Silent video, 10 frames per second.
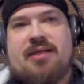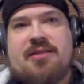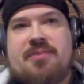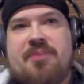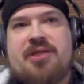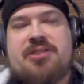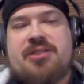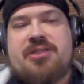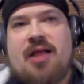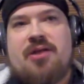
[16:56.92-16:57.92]
the billions of
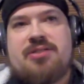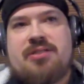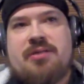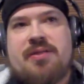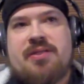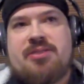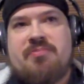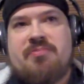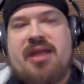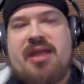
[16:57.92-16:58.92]
dollars uh, to
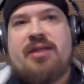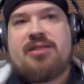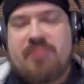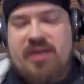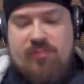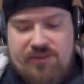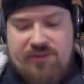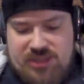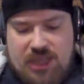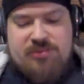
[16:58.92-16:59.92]
me to me and we've we
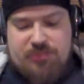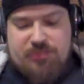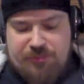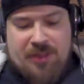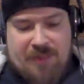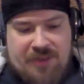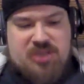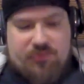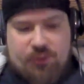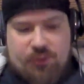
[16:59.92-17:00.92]
talked about this
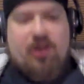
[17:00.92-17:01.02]
before